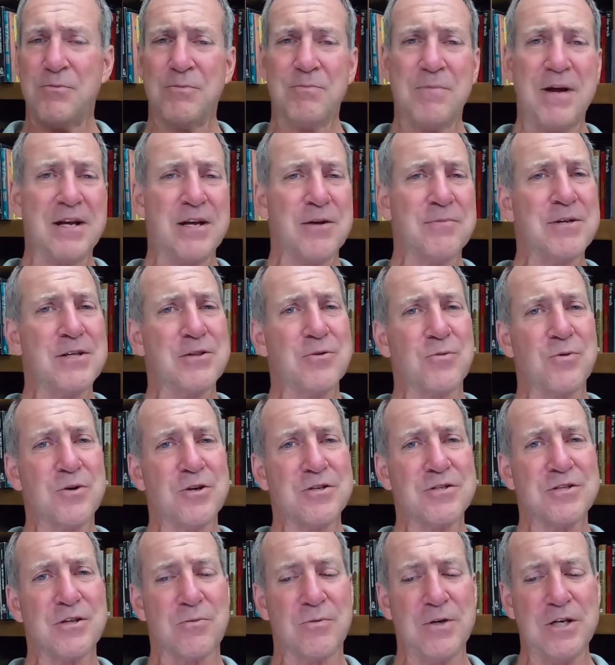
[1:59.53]
Might not be the
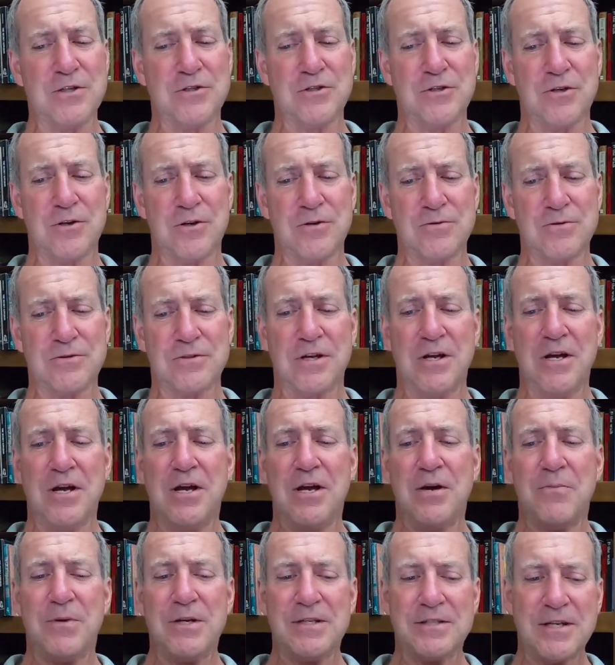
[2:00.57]
words that we chose,
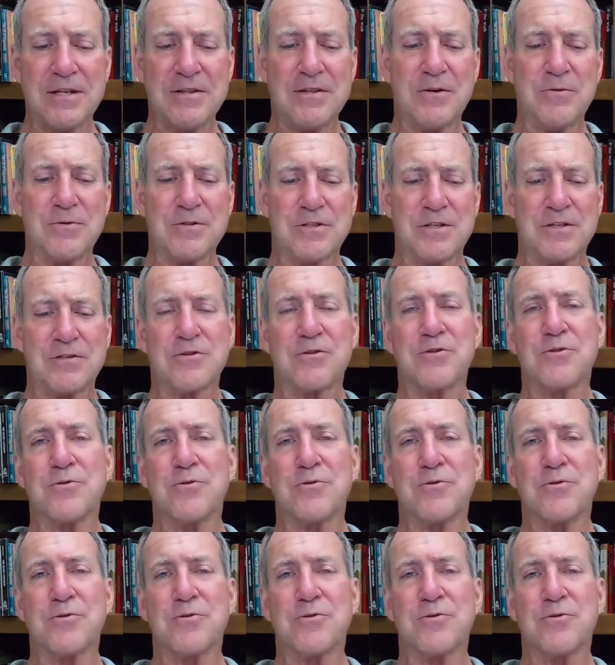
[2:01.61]
but he said there was this